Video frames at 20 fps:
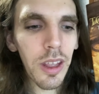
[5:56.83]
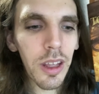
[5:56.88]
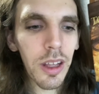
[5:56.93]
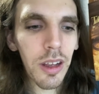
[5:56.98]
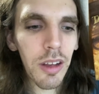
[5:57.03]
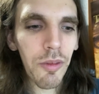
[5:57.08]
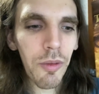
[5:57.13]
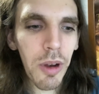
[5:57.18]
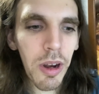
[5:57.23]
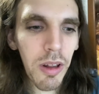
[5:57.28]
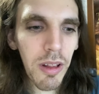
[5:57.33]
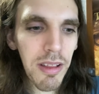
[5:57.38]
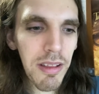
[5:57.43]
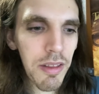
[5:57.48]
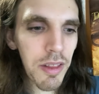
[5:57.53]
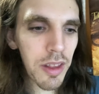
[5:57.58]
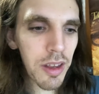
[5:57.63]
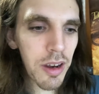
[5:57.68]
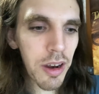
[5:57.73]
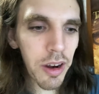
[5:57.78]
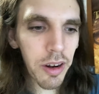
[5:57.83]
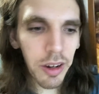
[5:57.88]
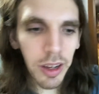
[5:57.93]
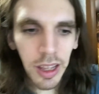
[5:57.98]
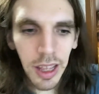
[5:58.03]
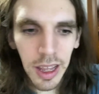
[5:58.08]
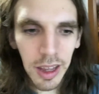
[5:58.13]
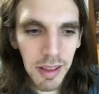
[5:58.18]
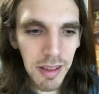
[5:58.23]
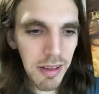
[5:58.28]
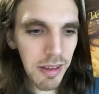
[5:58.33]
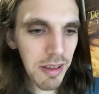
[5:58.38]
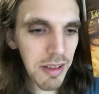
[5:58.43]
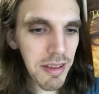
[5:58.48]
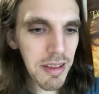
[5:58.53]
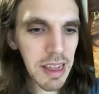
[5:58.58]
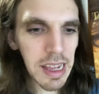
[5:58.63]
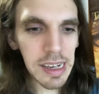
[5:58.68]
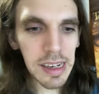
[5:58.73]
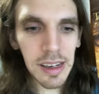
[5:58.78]
Riddles in the Dark, excellent
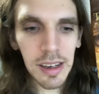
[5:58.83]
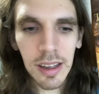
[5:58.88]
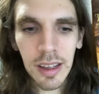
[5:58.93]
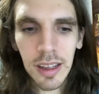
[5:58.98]
scene.